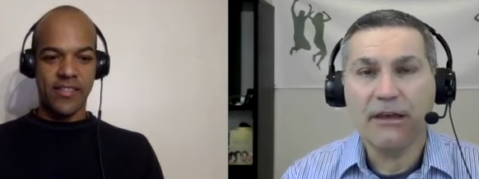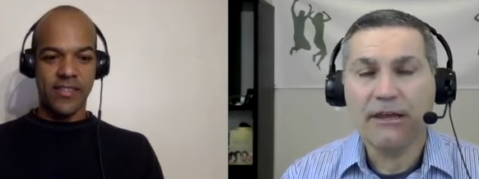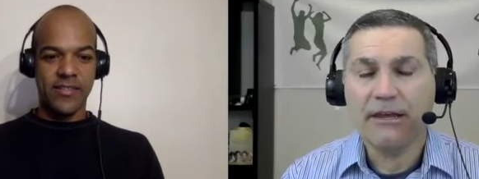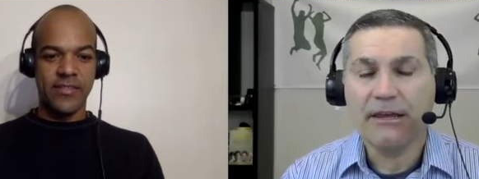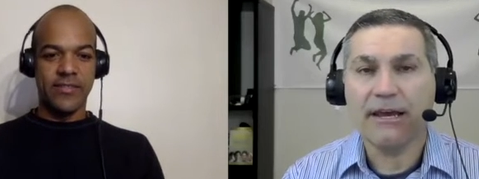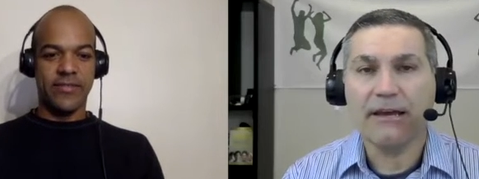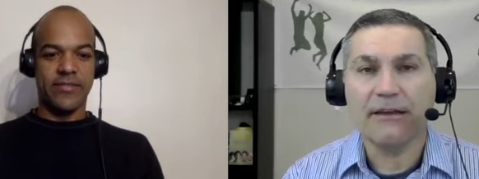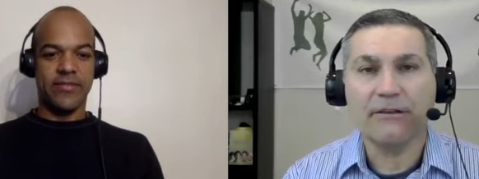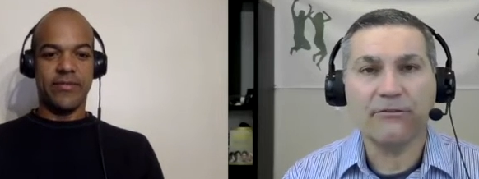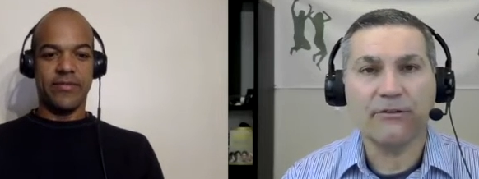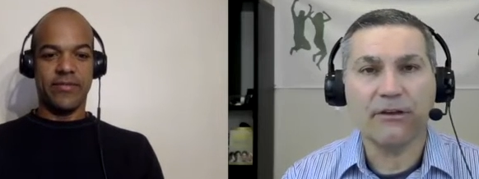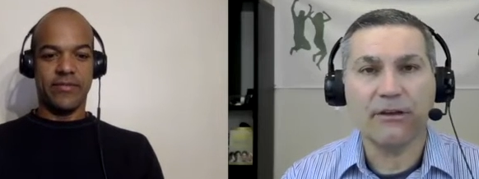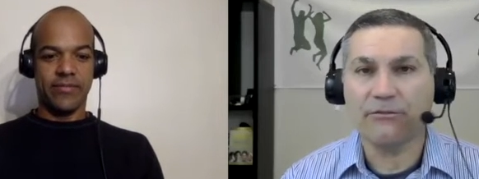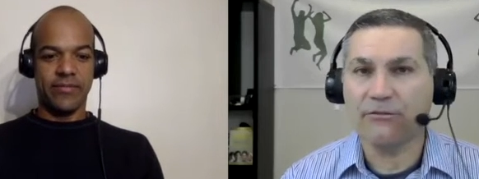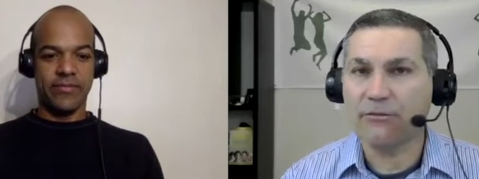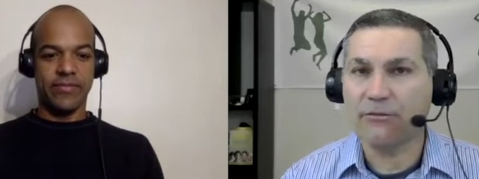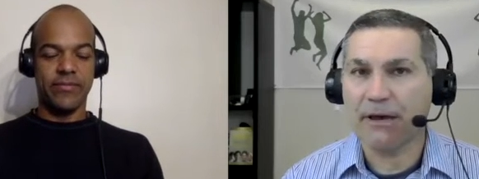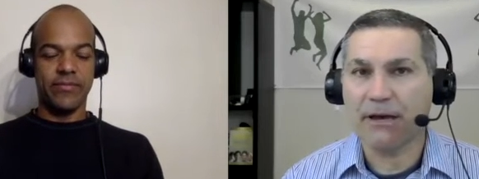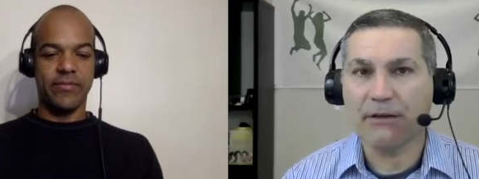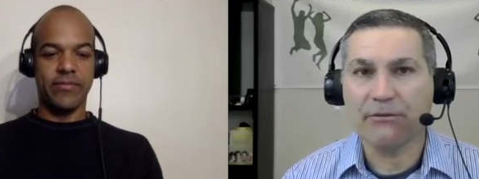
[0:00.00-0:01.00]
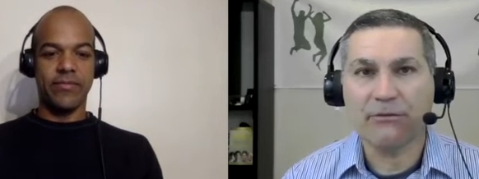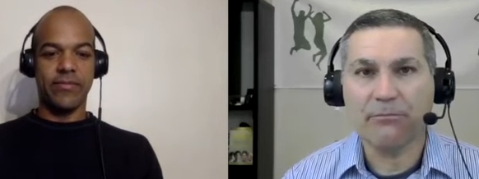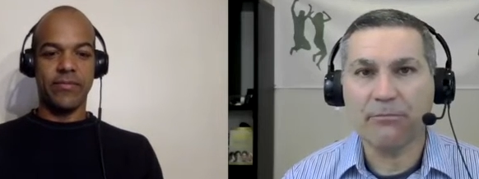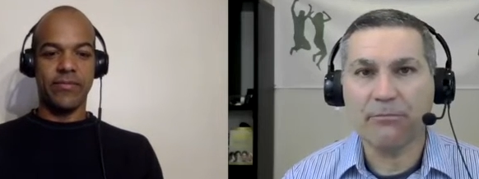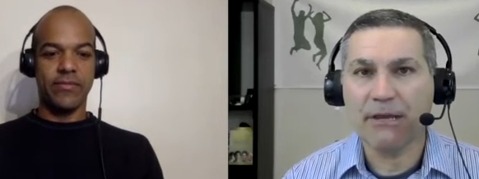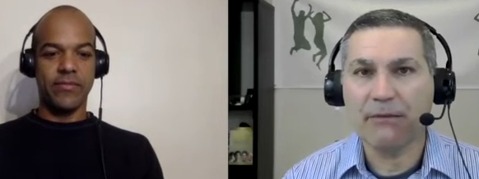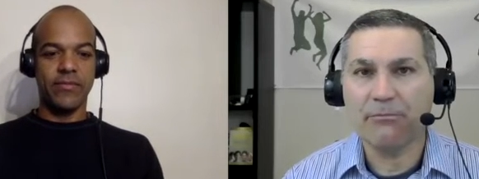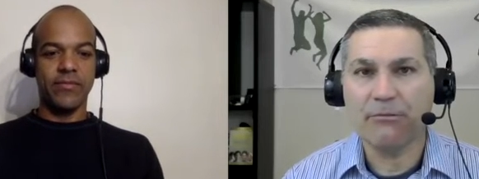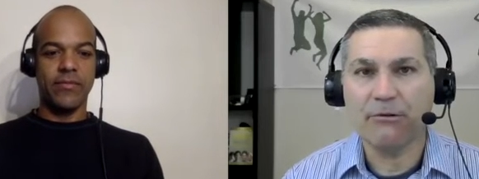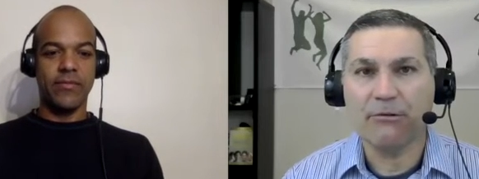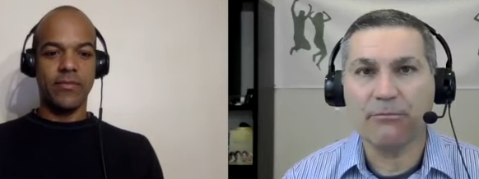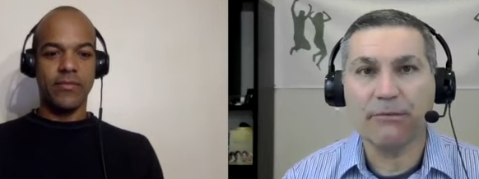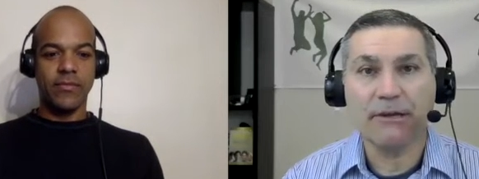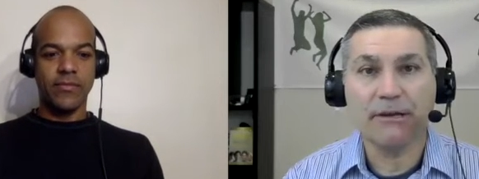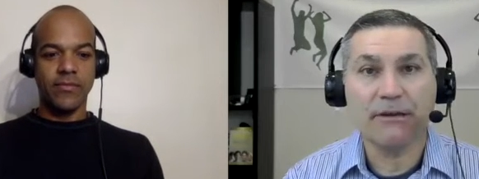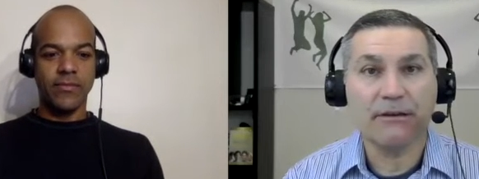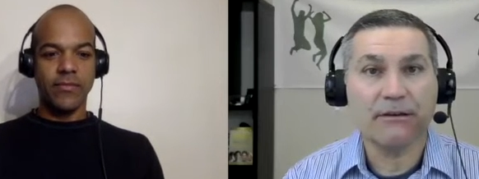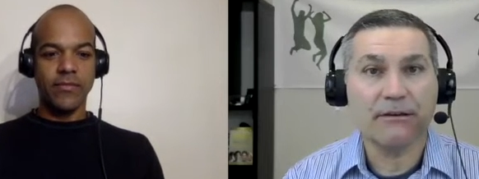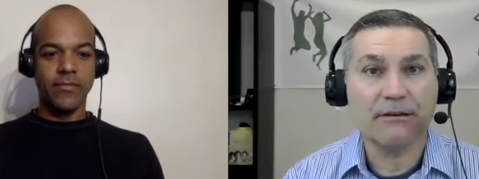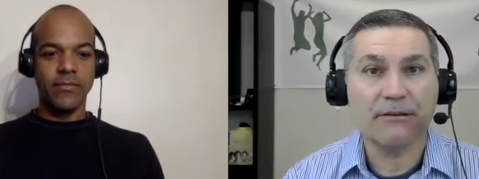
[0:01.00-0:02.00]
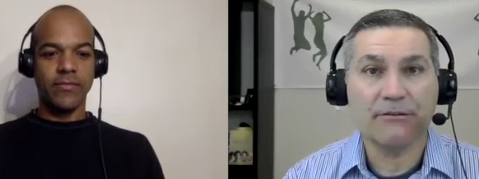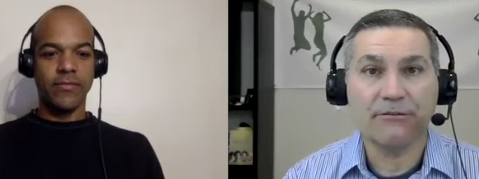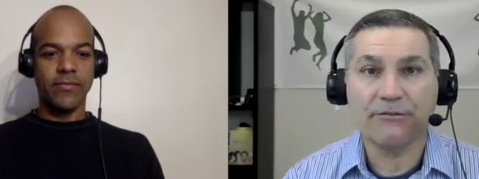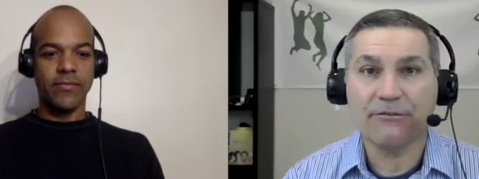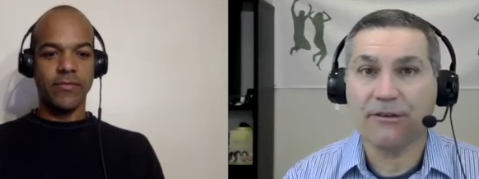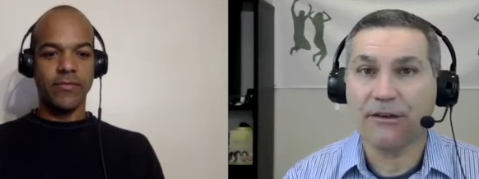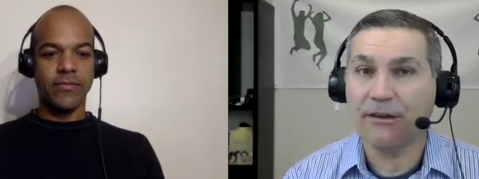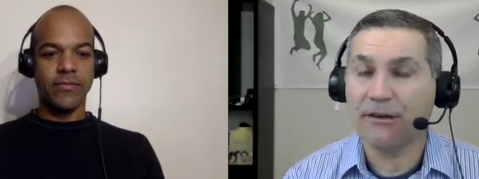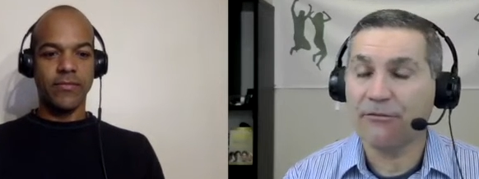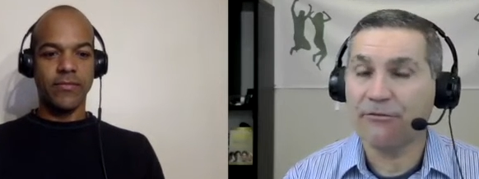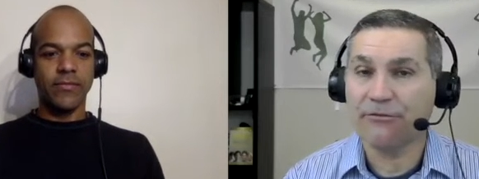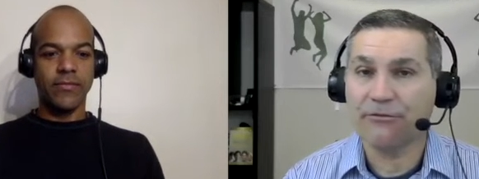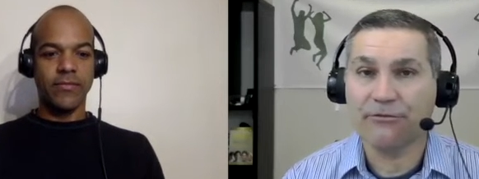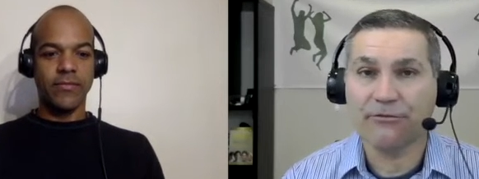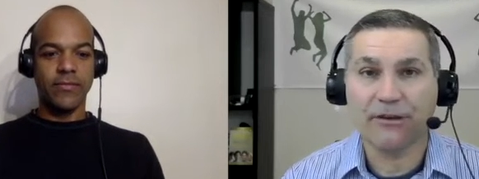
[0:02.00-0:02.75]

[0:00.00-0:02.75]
Speaker 1: yeah, it's, it's about the people because if,